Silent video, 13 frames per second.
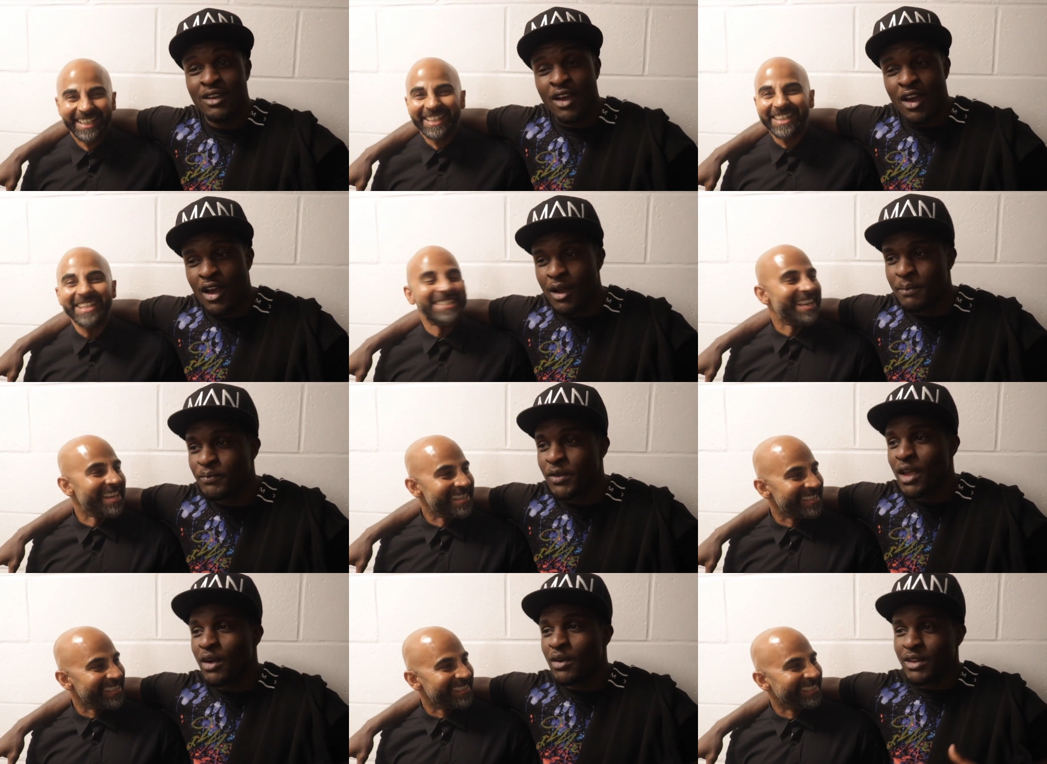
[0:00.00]
Speaker 1: Um, These
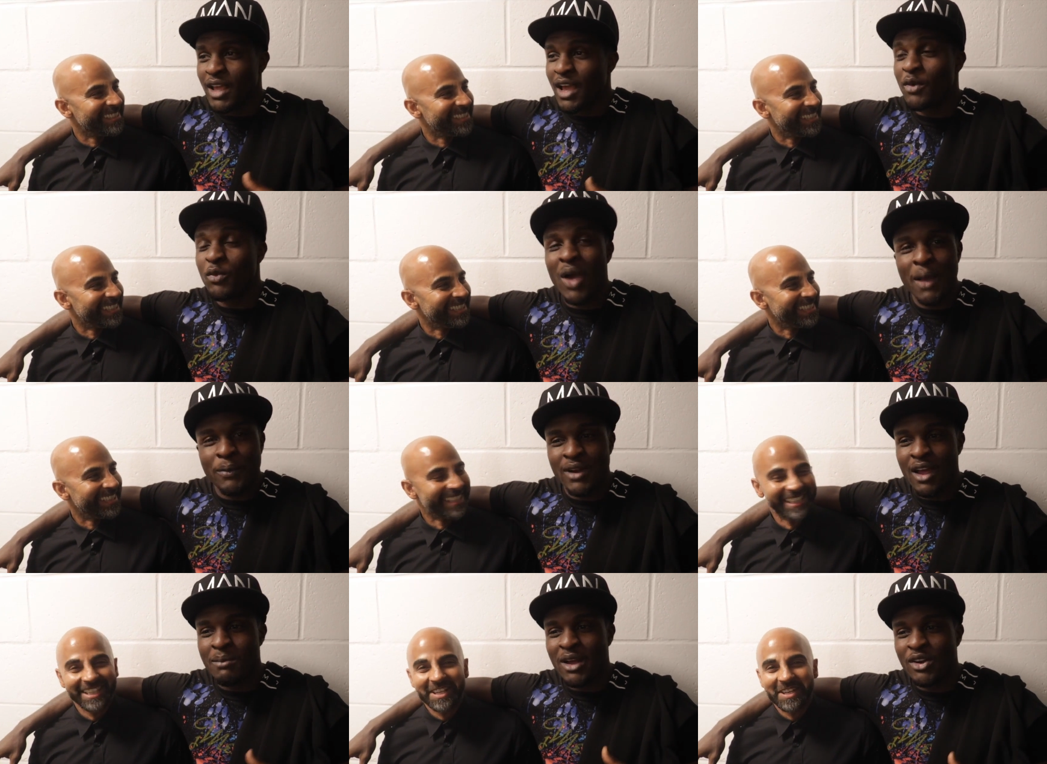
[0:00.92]
days. Yeah, what happened,
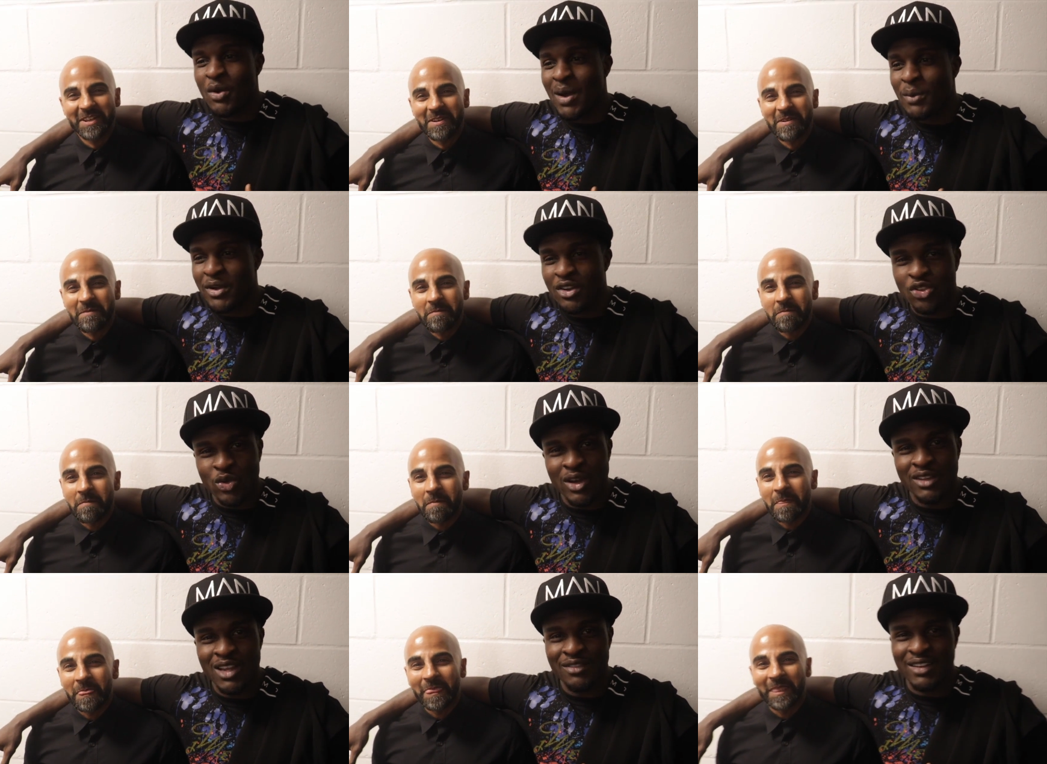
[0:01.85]
um, I know I went on
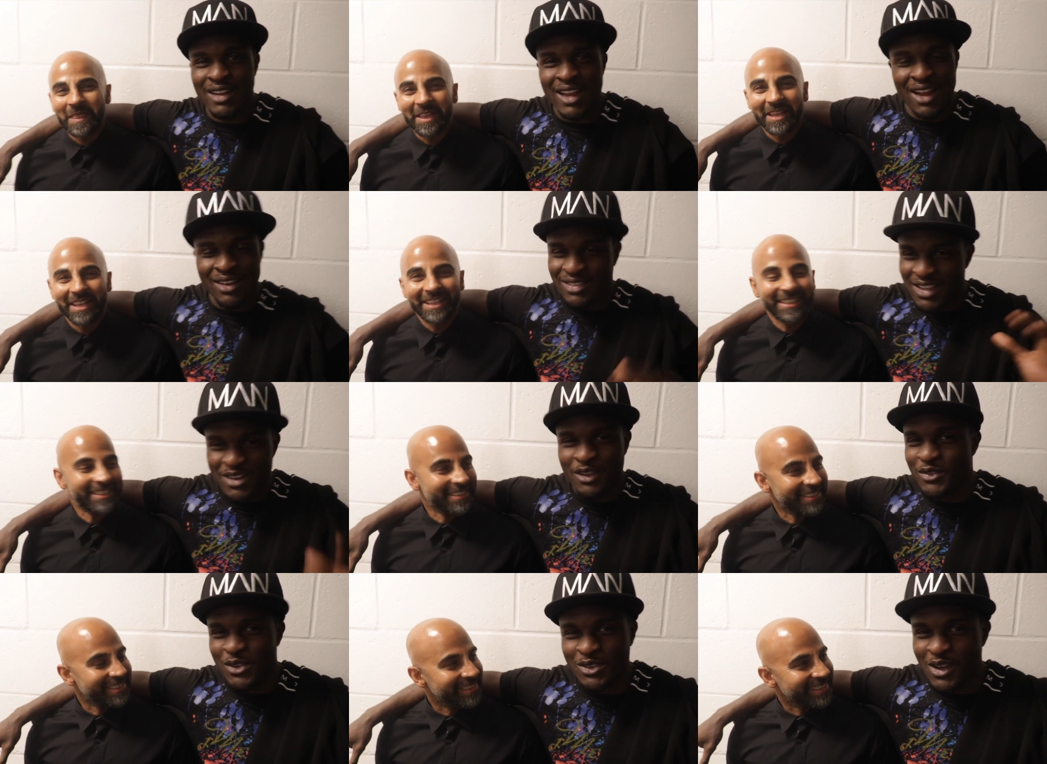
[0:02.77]
Twitter the other day and I was saying a
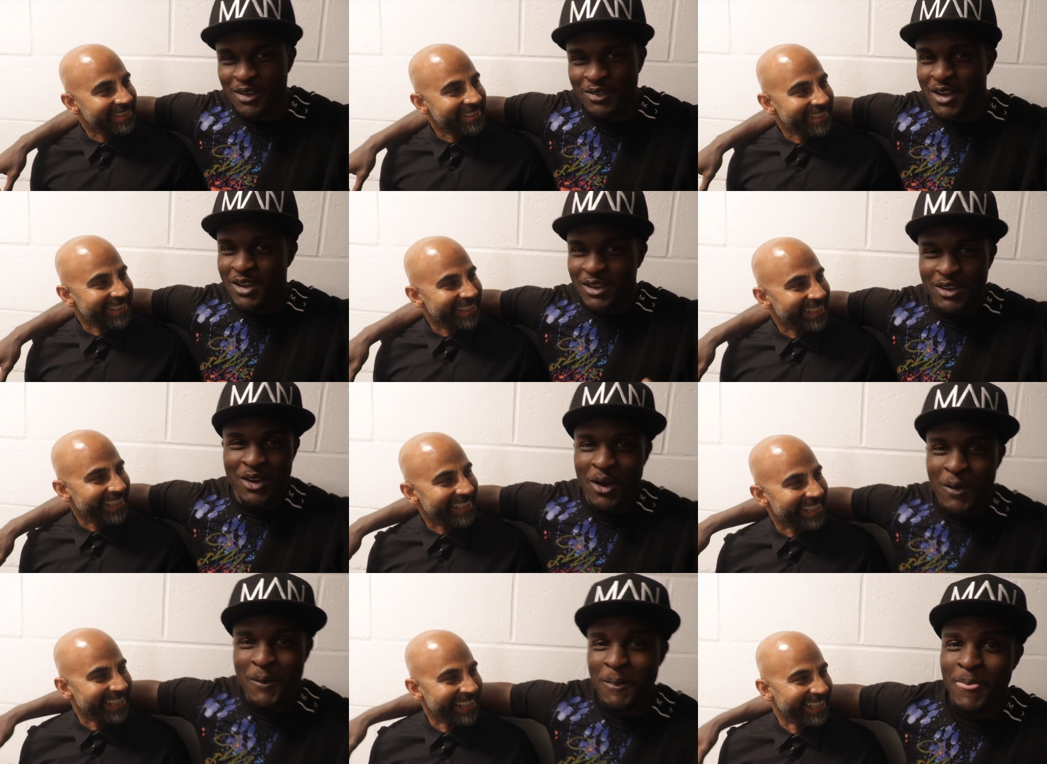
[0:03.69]
few stuff. You know,